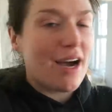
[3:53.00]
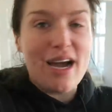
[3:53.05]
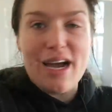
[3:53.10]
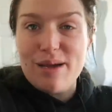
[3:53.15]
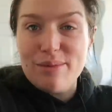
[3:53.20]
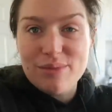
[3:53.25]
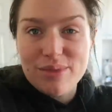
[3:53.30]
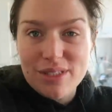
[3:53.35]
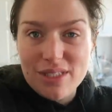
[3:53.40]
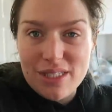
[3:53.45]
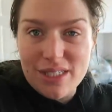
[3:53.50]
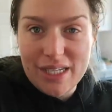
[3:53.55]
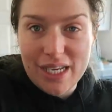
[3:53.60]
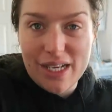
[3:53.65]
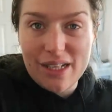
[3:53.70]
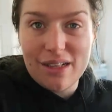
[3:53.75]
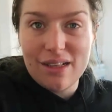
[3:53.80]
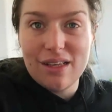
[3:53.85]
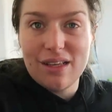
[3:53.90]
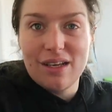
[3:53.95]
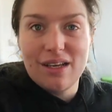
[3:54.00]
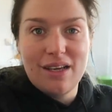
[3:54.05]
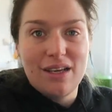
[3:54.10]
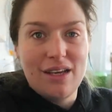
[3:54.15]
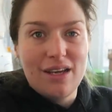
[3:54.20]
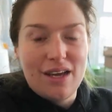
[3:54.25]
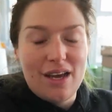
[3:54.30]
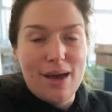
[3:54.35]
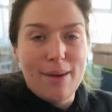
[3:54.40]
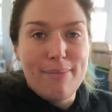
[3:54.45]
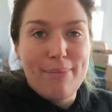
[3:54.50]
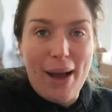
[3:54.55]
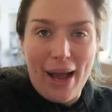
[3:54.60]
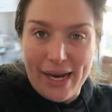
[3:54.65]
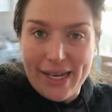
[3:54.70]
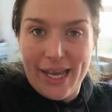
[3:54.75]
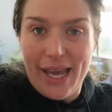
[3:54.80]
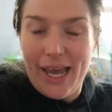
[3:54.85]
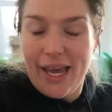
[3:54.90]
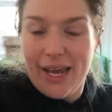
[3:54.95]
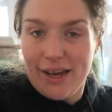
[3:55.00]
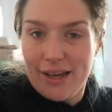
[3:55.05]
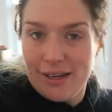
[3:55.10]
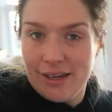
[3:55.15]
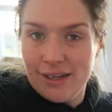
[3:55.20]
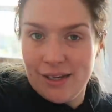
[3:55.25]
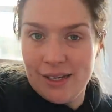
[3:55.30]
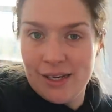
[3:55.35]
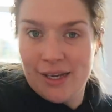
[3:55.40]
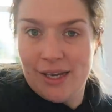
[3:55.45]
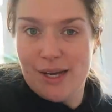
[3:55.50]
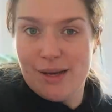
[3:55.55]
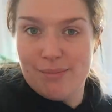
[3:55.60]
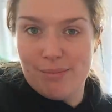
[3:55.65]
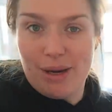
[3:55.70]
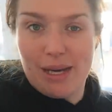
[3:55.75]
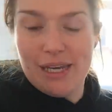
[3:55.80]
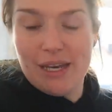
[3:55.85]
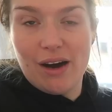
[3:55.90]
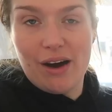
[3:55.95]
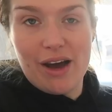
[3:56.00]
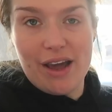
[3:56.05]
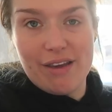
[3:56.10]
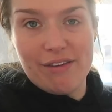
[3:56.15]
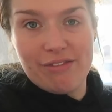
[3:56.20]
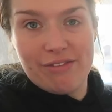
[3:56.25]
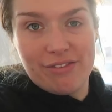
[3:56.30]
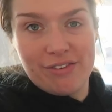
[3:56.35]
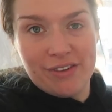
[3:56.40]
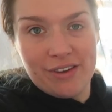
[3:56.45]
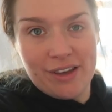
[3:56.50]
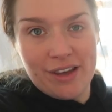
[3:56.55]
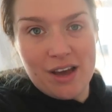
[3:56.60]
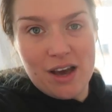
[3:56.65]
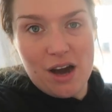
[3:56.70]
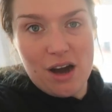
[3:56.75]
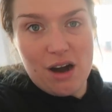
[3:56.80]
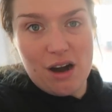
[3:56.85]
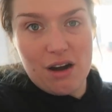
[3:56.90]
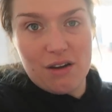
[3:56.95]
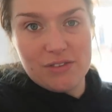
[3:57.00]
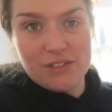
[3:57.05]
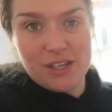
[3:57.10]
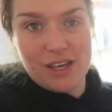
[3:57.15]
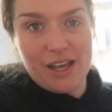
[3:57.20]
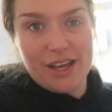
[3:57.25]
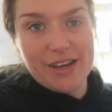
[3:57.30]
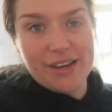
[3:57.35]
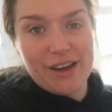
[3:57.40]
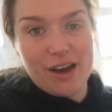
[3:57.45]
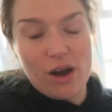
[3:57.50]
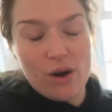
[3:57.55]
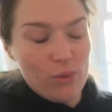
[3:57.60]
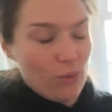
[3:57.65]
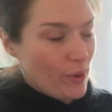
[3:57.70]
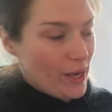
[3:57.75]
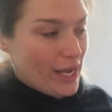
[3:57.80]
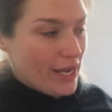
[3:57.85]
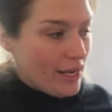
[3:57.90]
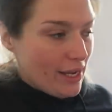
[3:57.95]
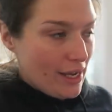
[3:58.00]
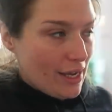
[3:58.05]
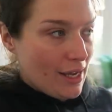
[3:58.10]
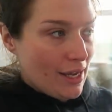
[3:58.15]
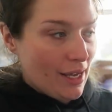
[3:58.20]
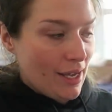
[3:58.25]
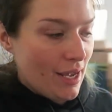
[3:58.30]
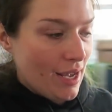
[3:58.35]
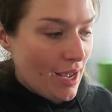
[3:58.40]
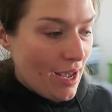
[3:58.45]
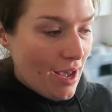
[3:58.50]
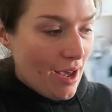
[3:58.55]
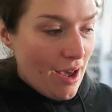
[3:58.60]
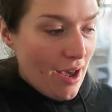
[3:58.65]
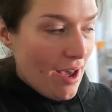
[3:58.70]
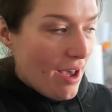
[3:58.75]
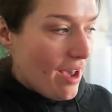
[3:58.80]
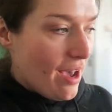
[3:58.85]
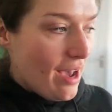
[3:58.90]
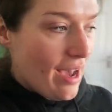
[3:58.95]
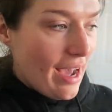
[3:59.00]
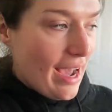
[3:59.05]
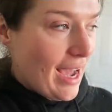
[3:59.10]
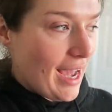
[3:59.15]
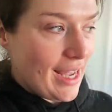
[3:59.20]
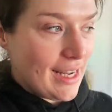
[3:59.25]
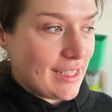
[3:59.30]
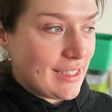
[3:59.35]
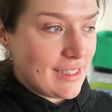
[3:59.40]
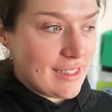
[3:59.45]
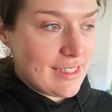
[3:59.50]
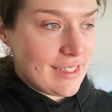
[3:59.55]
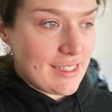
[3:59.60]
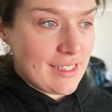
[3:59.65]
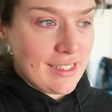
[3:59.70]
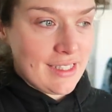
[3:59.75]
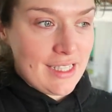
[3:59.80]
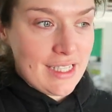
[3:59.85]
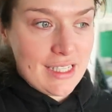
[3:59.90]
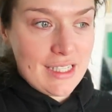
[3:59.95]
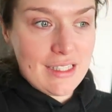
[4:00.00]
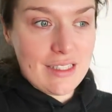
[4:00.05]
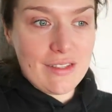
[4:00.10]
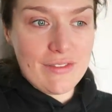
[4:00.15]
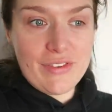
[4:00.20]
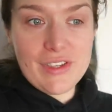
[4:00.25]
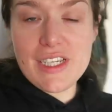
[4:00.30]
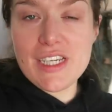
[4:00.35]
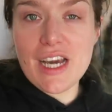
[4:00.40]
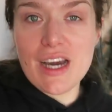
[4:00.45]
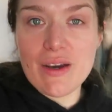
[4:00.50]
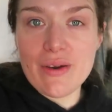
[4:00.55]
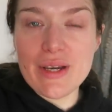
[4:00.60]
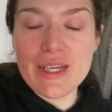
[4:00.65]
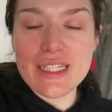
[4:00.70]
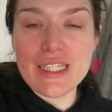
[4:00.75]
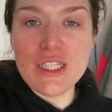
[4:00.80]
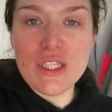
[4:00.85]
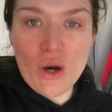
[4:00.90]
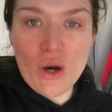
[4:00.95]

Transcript: you. I am still packing my life after like a week. And this video is